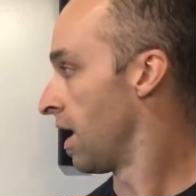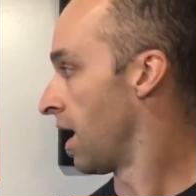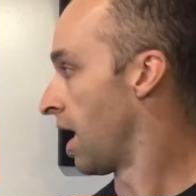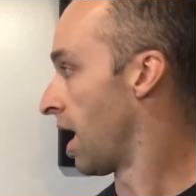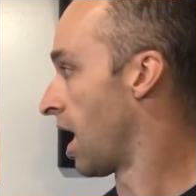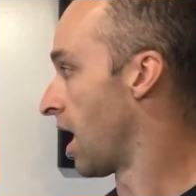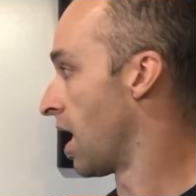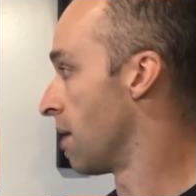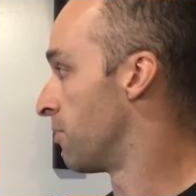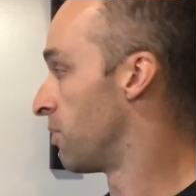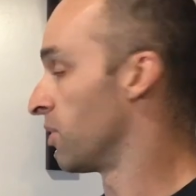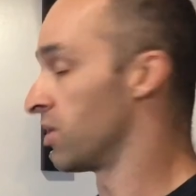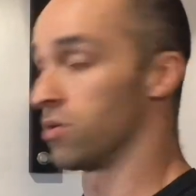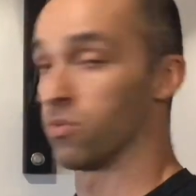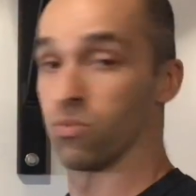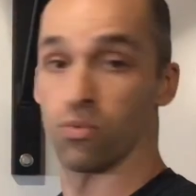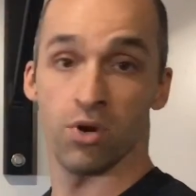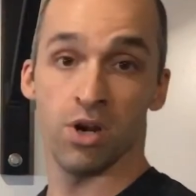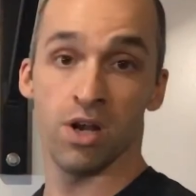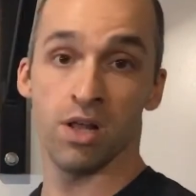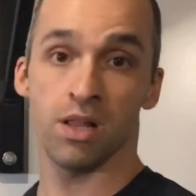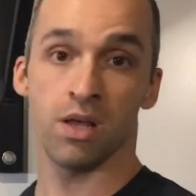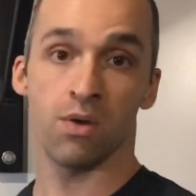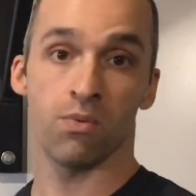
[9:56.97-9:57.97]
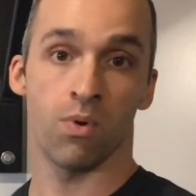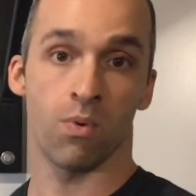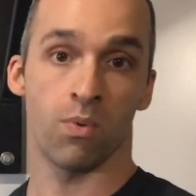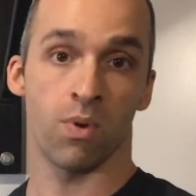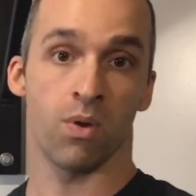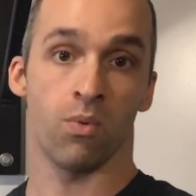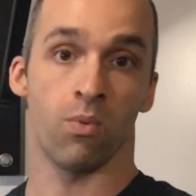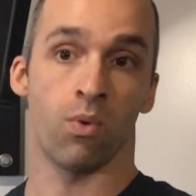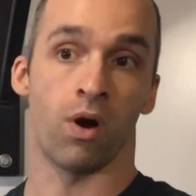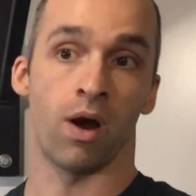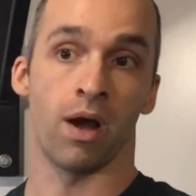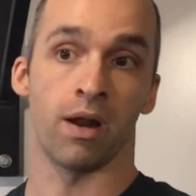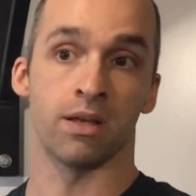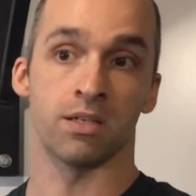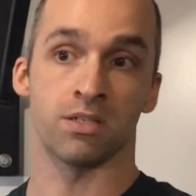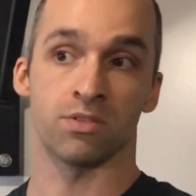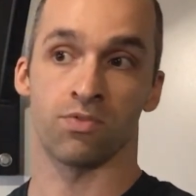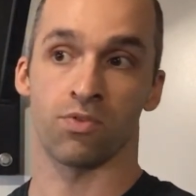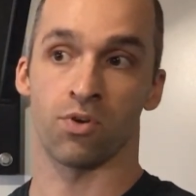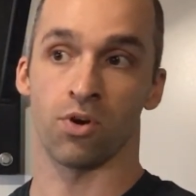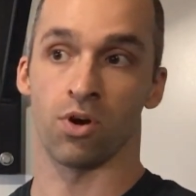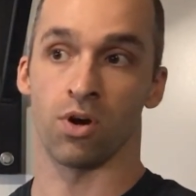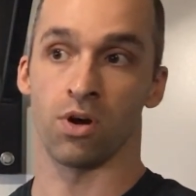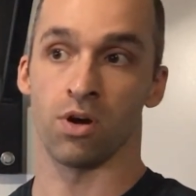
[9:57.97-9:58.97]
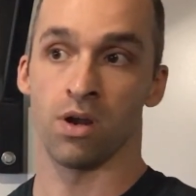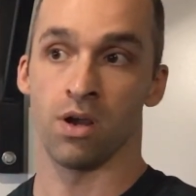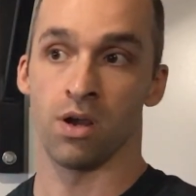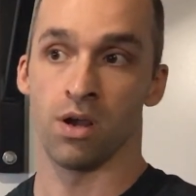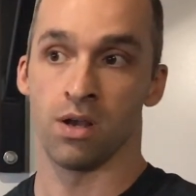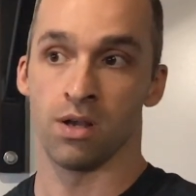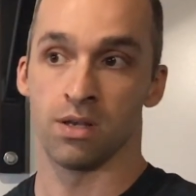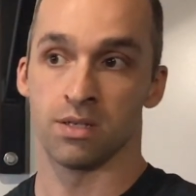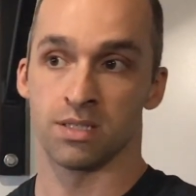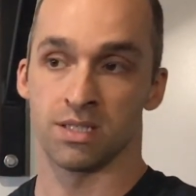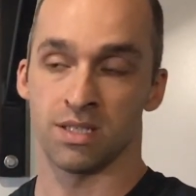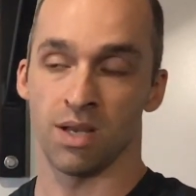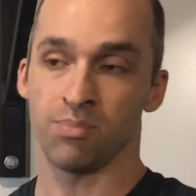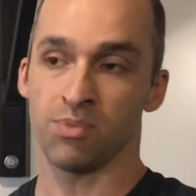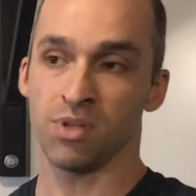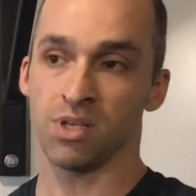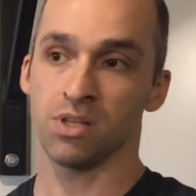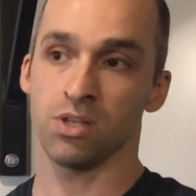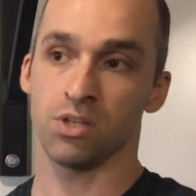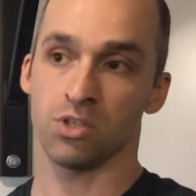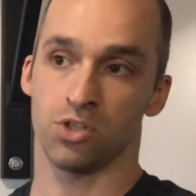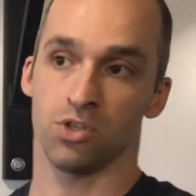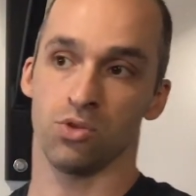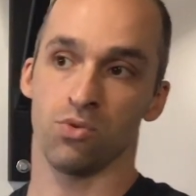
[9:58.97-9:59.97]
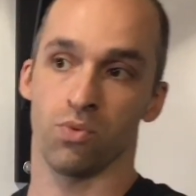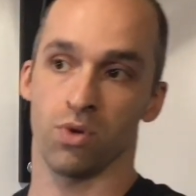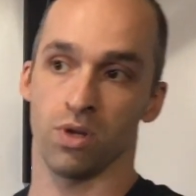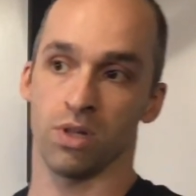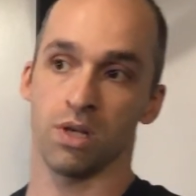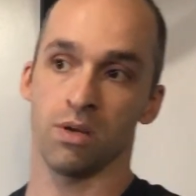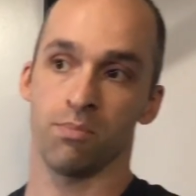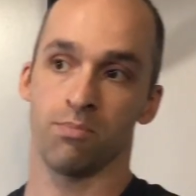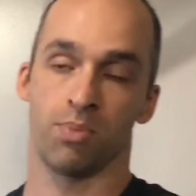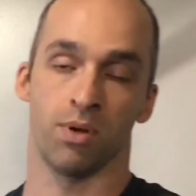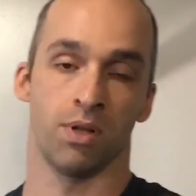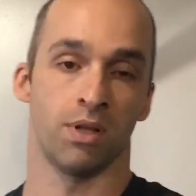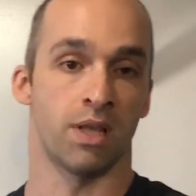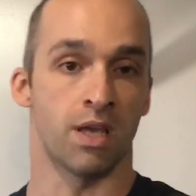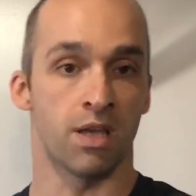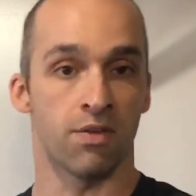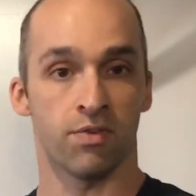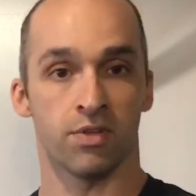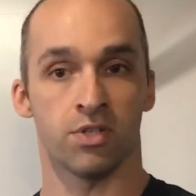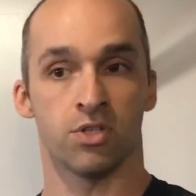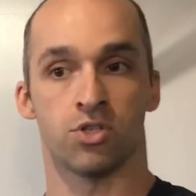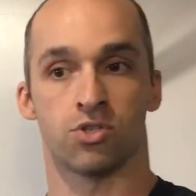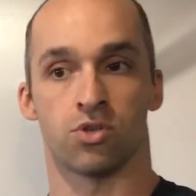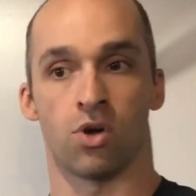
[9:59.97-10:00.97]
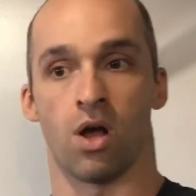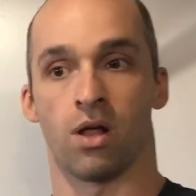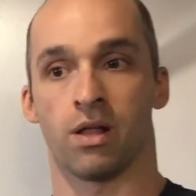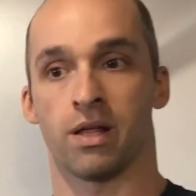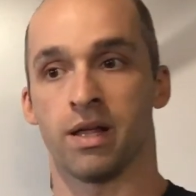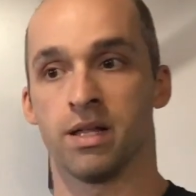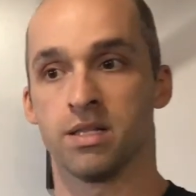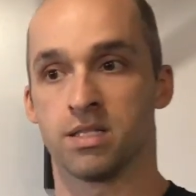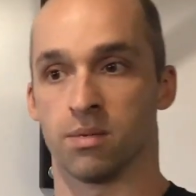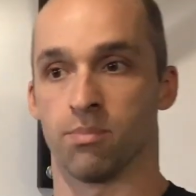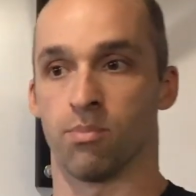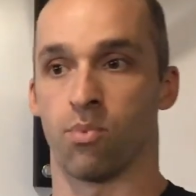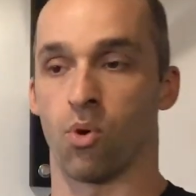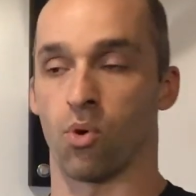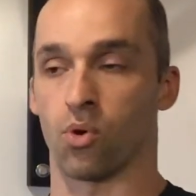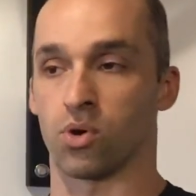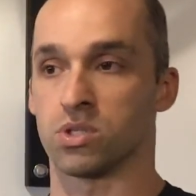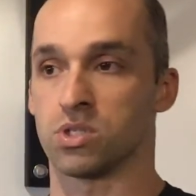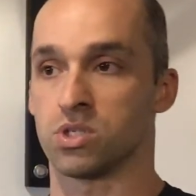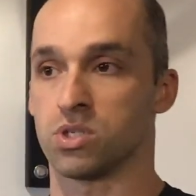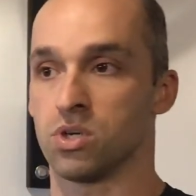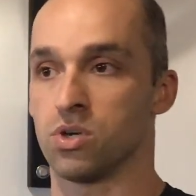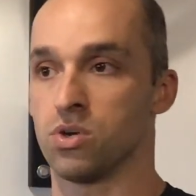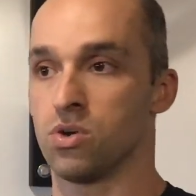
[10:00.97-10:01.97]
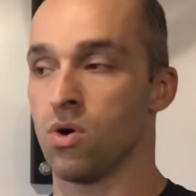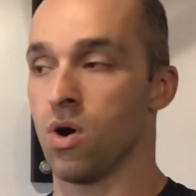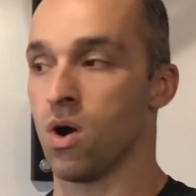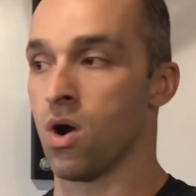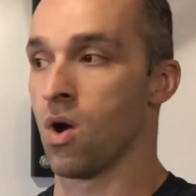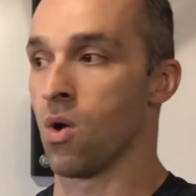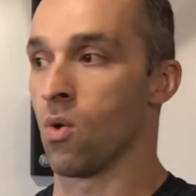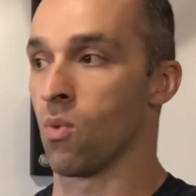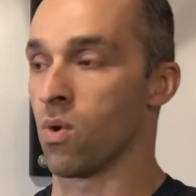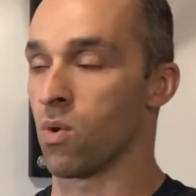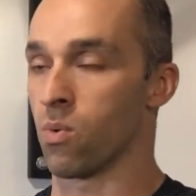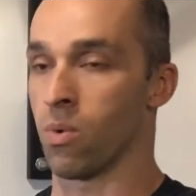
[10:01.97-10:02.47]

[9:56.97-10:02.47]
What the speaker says: But really what we want is for something that you really believe in strongly and it's important to you, we